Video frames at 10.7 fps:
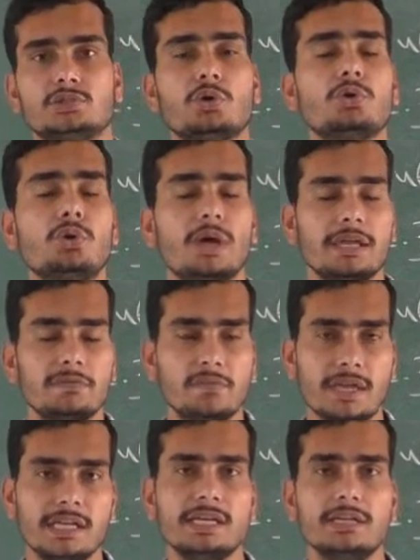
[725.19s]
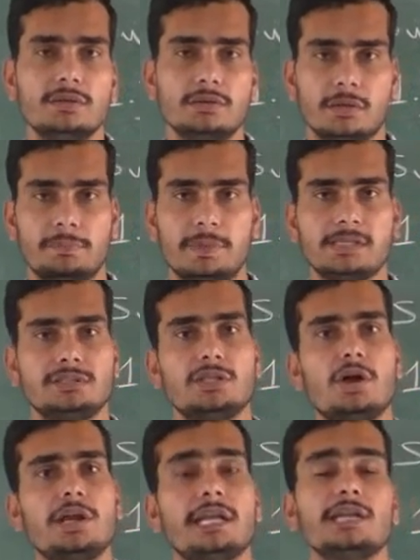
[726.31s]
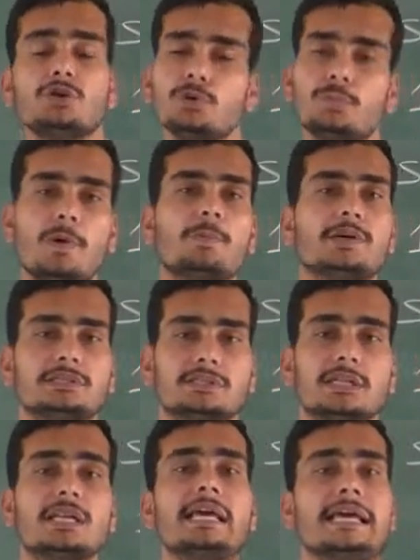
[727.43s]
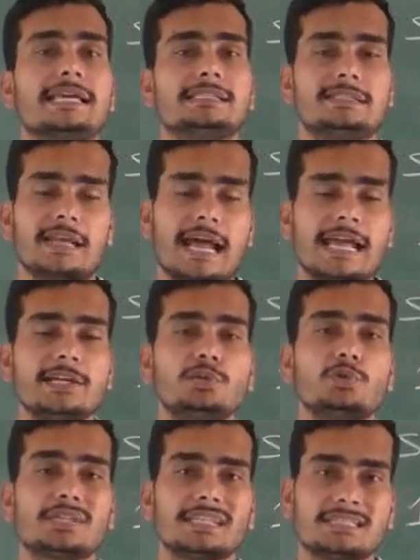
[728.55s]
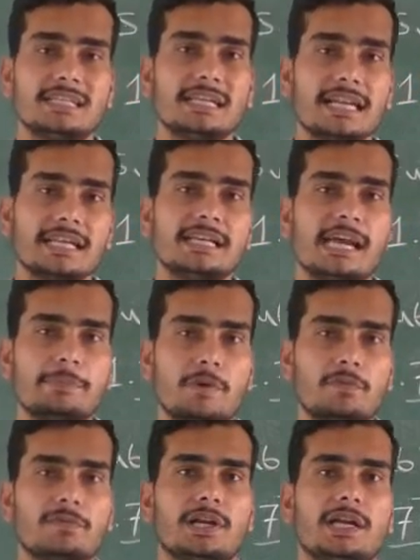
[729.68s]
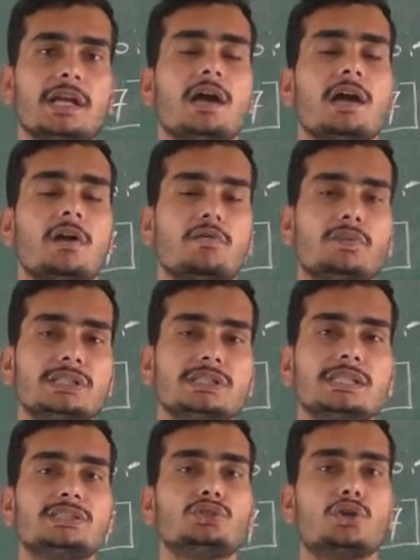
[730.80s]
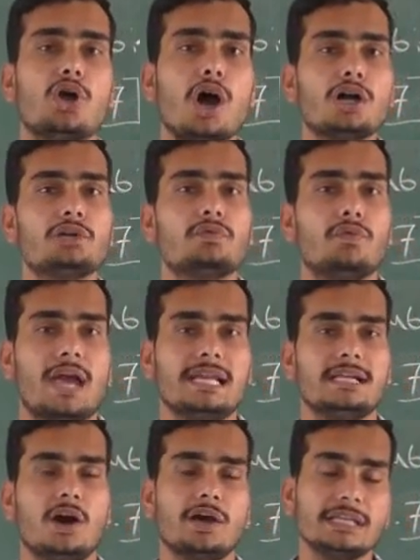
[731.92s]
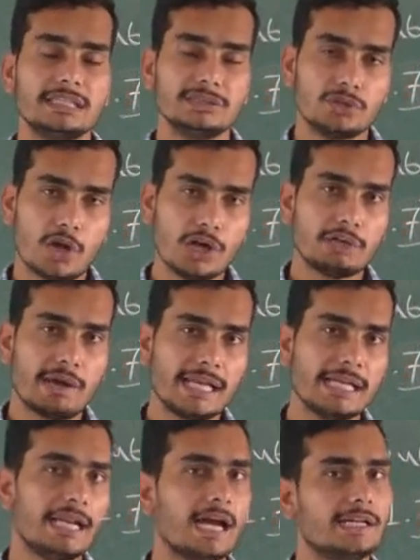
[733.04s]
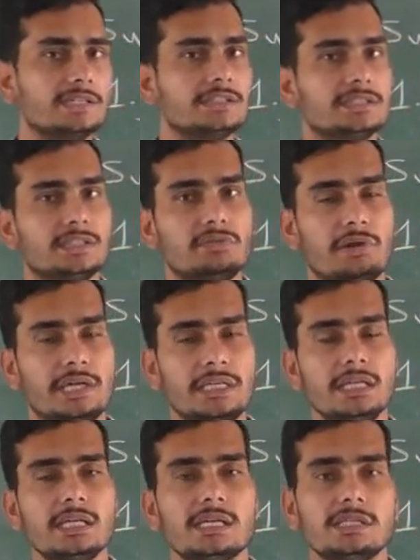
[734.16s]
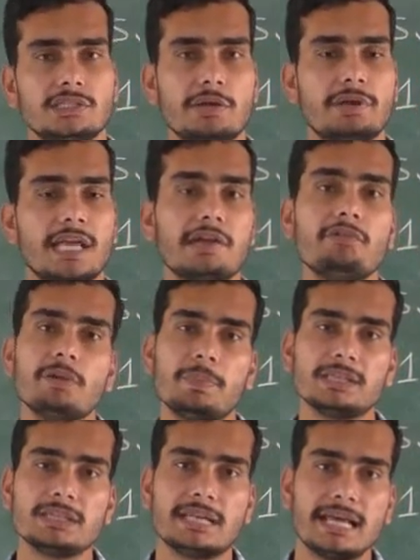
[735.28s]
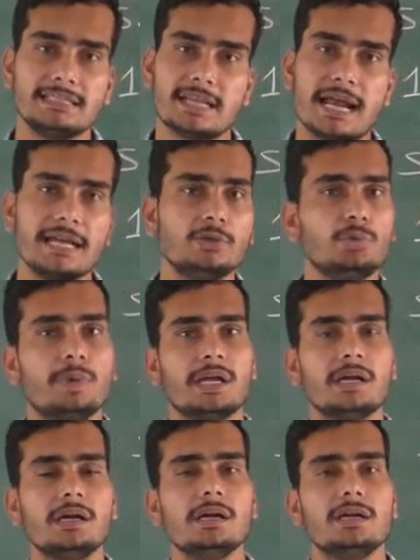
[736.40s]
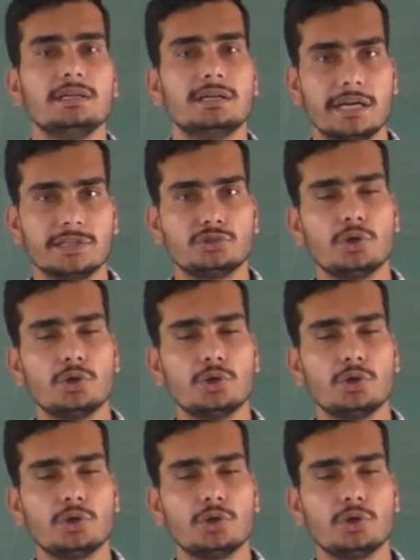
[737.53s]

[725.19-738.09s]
So if any person or any group of person is trying to restrict any type of trade which is not valid or it is not valid under section 27, every person has a right to make a trade.